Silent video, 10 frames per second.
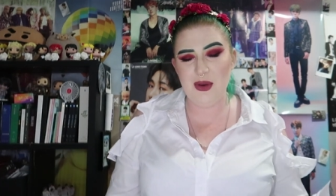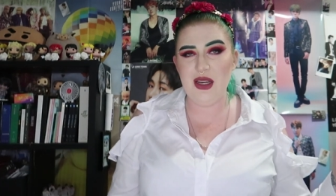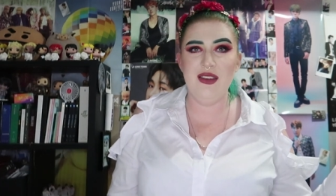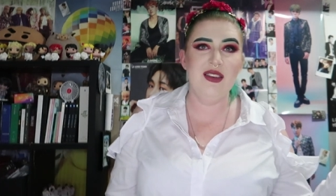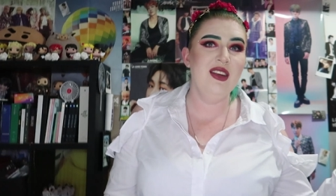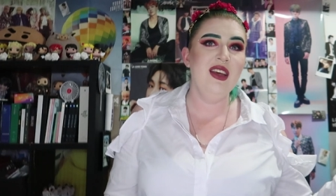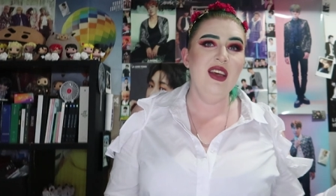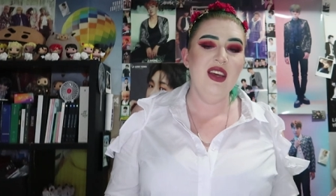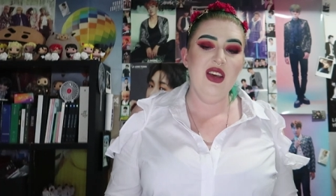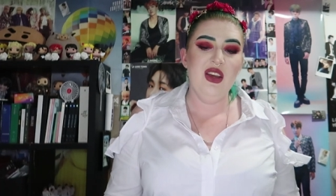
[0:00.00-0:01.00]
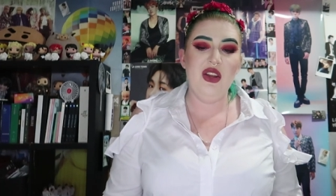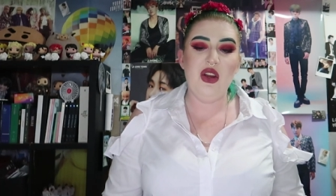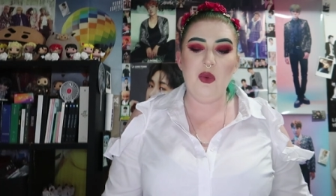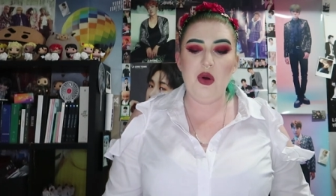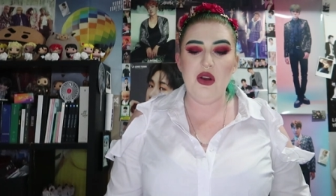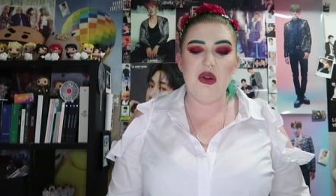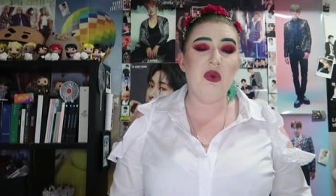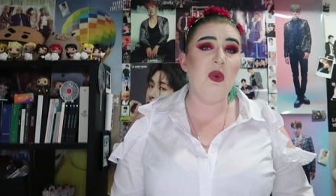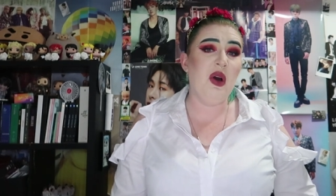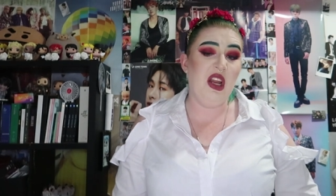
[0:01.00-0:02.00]
but you know what,
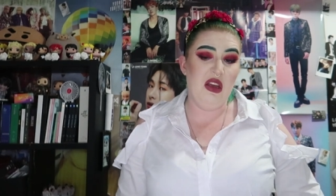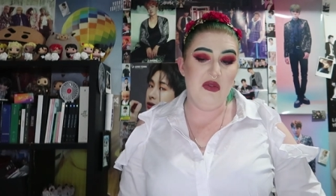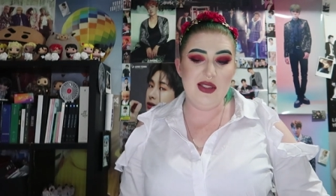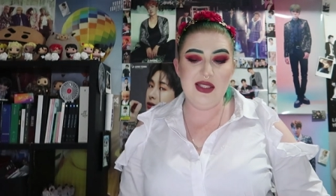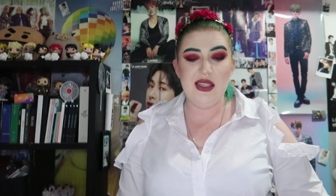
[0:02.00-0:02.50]
whatevs.